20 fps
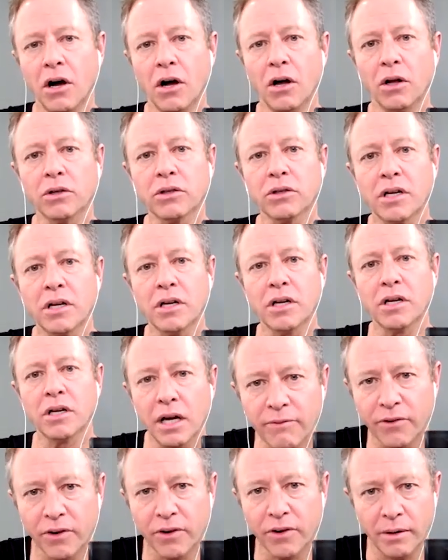all
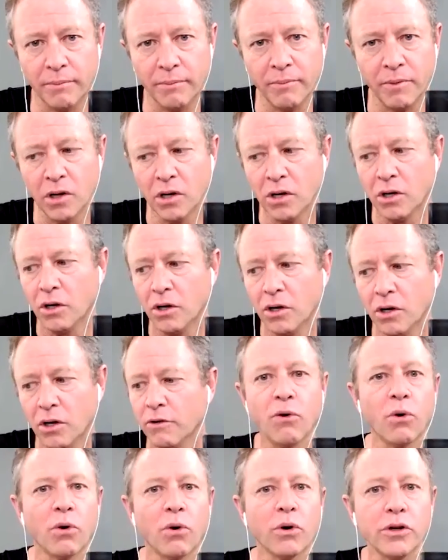come from
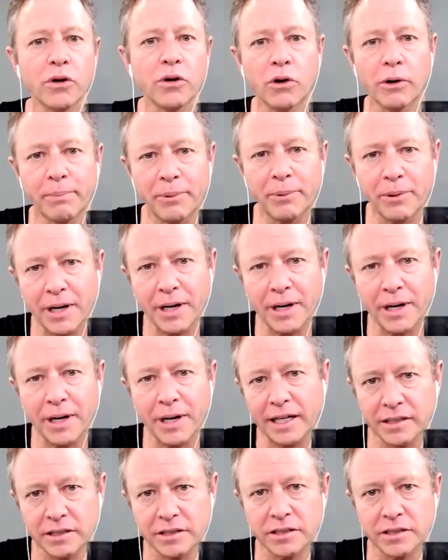for your
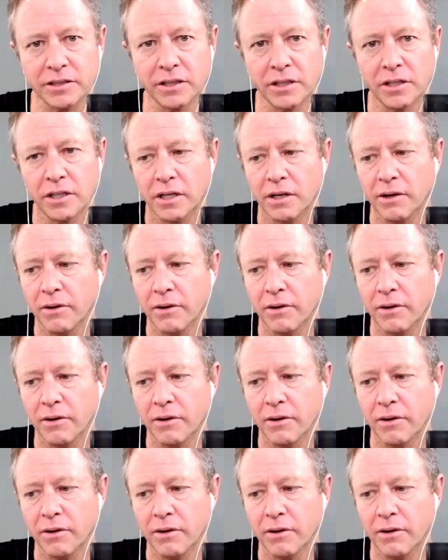practice.